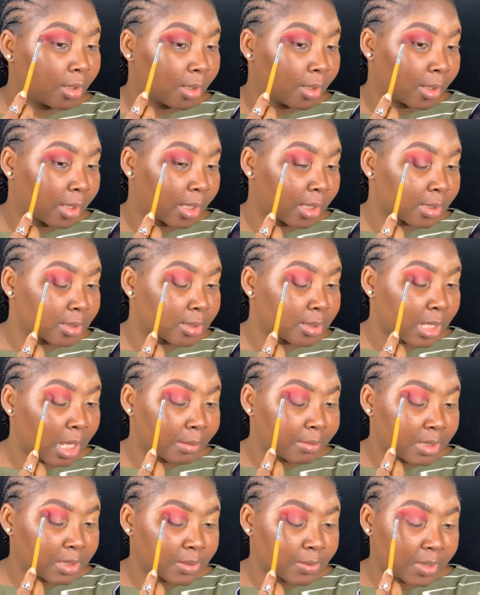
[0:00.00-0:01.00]
Okay, so
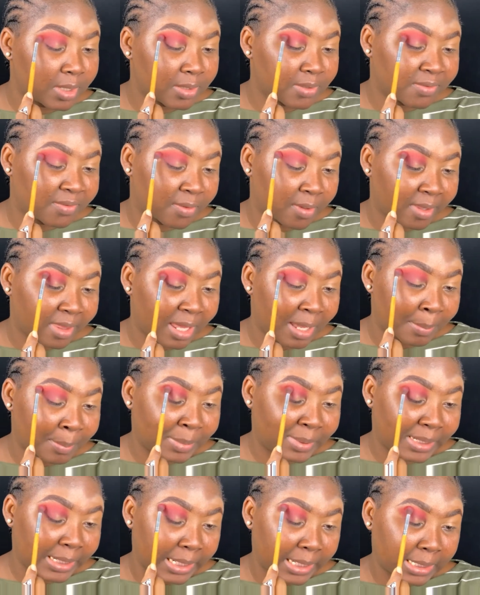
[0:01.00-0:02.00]
I'm just going to further
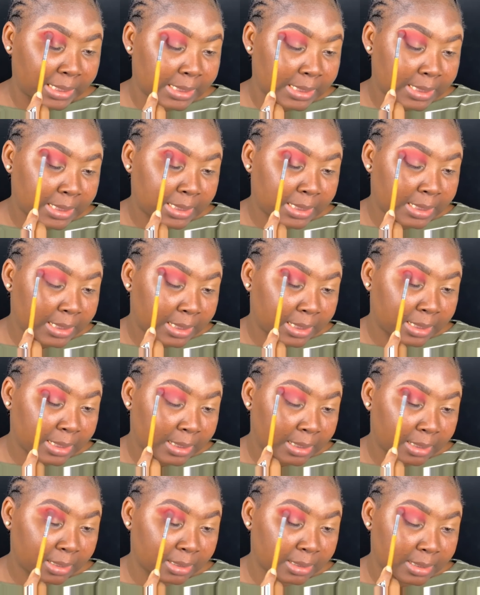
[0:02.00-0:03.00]
blend
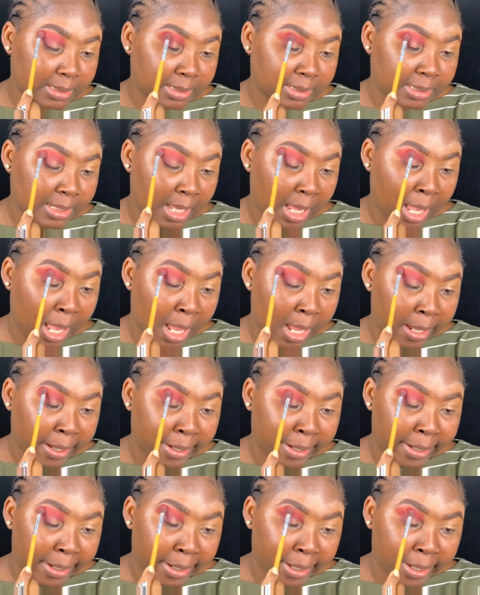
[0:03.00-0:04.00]
because
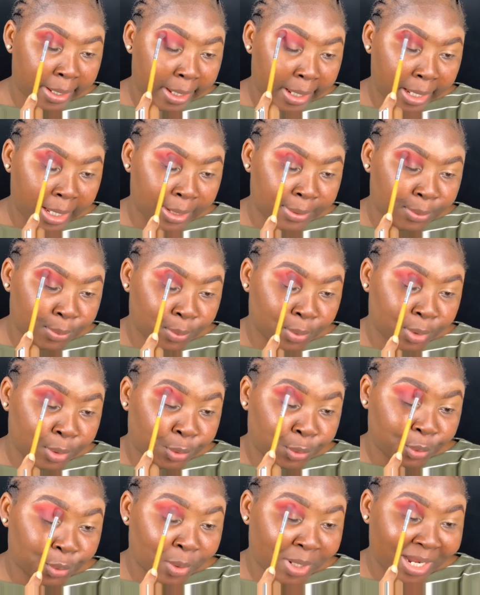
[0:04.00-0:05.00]
I don't
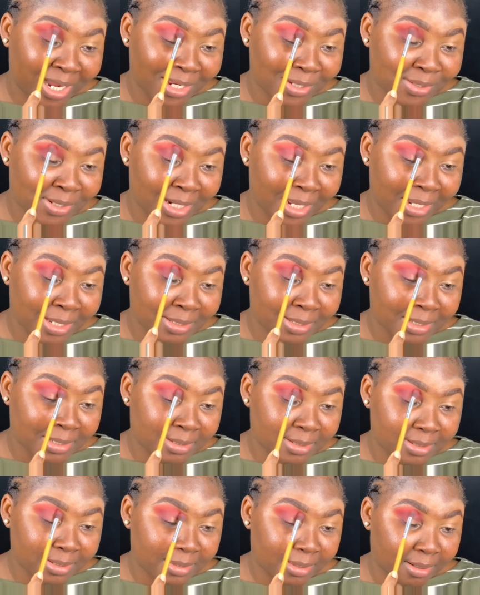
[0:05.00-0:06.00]
want no harsh lines
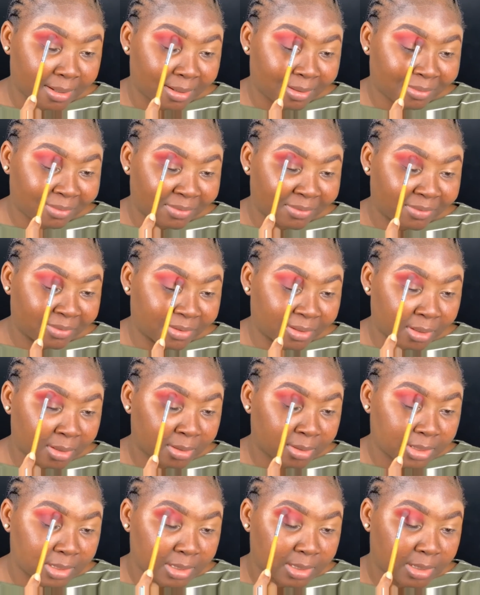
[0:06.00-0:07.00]
and stuff.
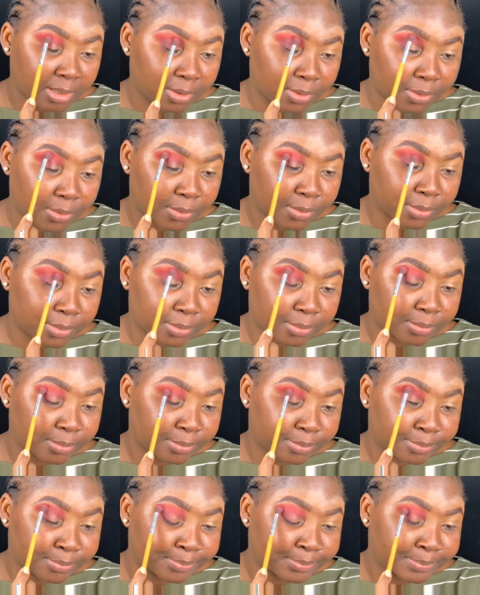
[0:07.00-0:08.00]
So
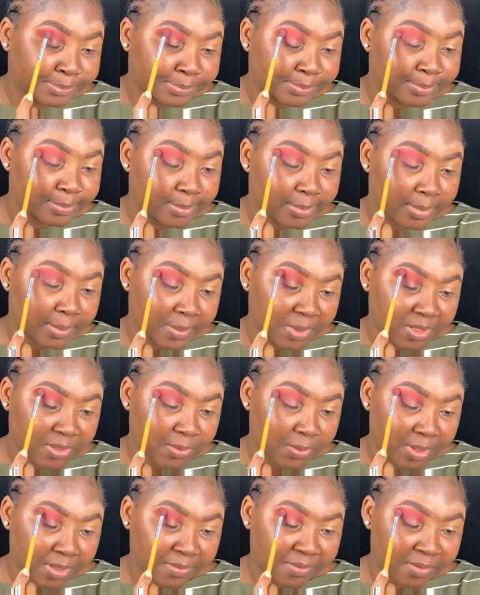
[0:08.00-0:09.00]
I'm
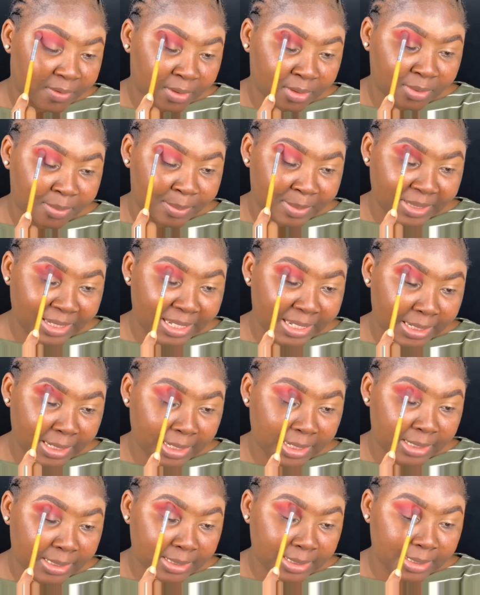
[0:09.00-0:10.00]
just going to further blend
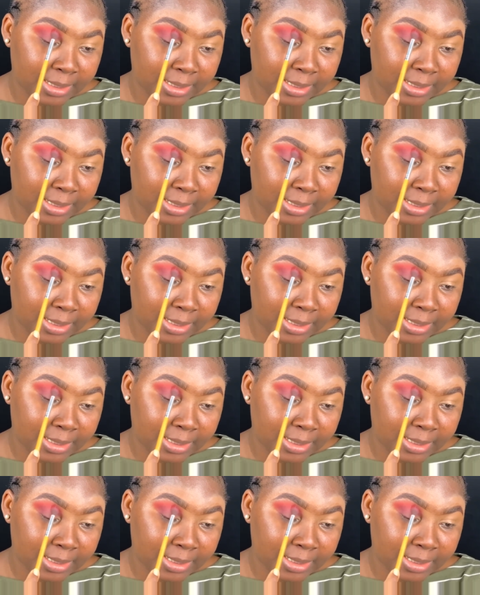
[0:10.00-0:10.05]
it.